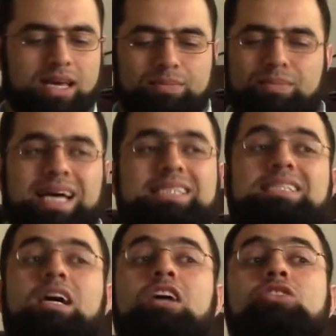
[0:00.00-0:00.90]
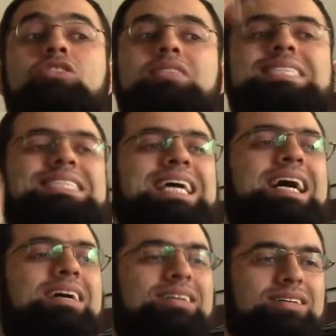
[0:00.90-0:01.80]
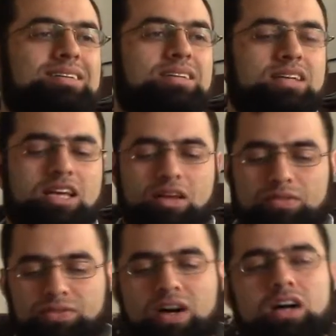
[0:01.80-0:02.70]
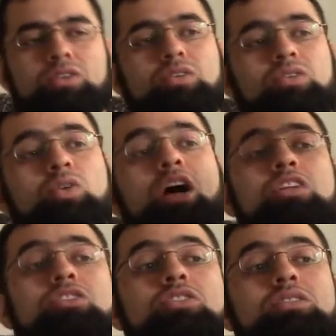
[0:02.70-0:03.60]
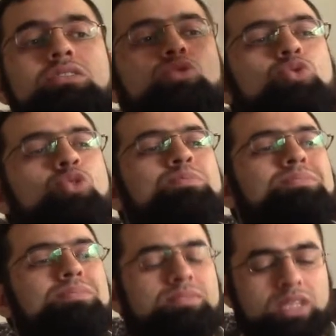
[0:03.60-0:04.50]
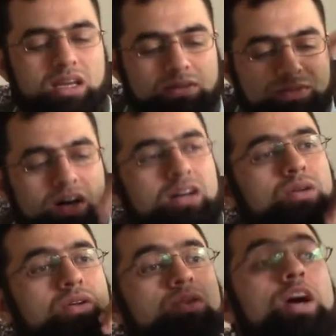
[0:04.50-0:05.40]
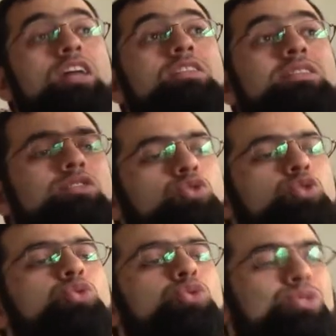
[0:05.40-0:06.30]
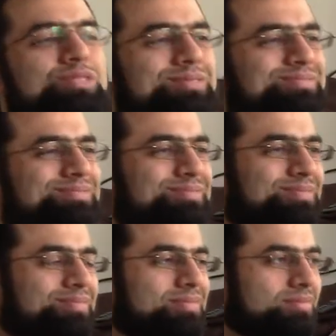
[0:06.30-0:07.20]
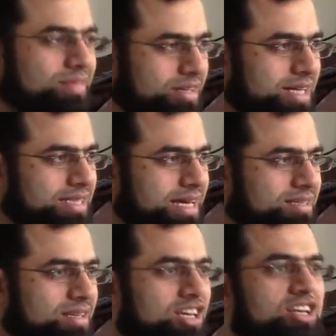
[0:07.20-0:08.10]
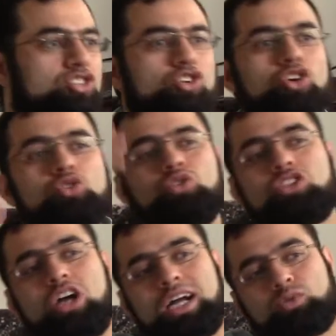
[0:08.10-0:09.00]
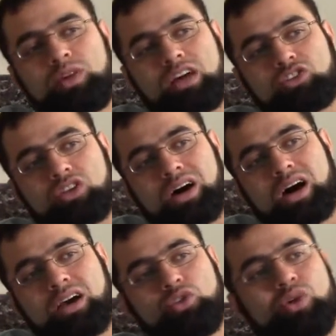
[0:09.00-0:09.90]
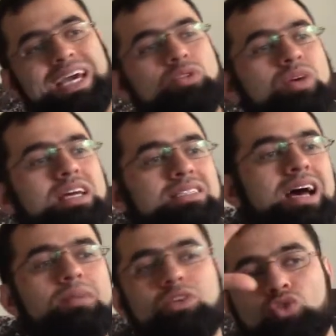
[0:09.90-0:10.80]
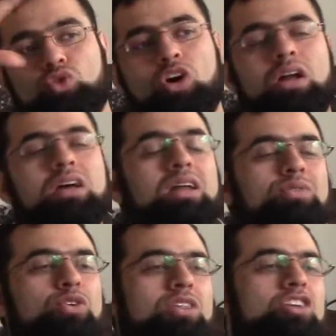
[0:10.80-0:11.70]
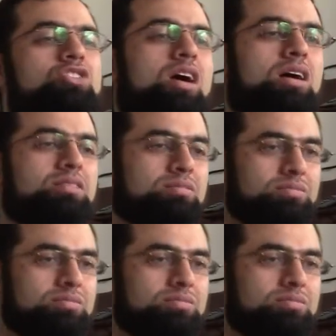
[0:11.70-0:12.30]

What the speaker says: Basabta. Farrattum. Farrattu. Got it? So you start with a ta, you end with a ta, but no qalqala for the ta.